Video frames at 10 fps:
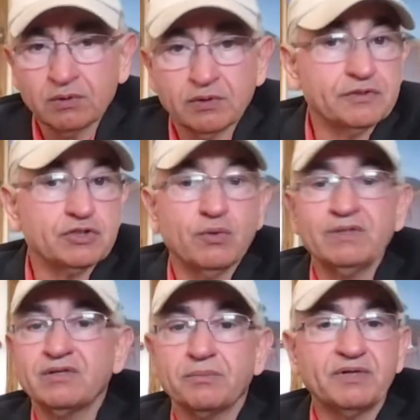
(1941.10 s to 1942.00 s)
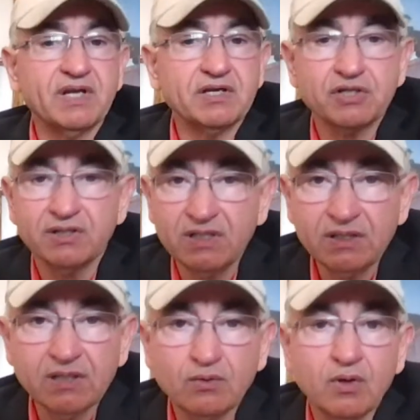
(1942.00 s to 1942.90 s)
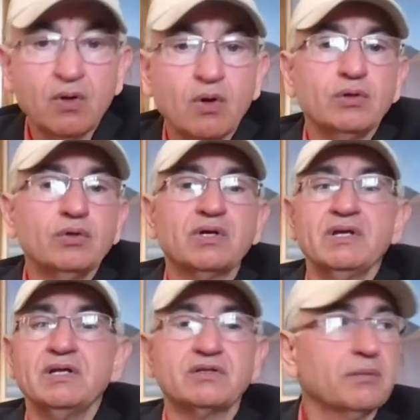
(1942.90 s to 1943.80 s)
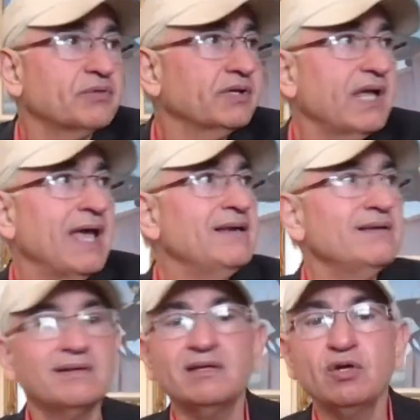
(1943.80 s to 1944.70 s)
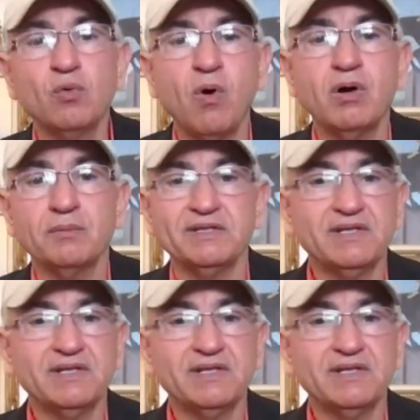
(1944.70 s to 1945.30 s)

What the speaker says: There is no interpretation needed. You can interpret anything you want,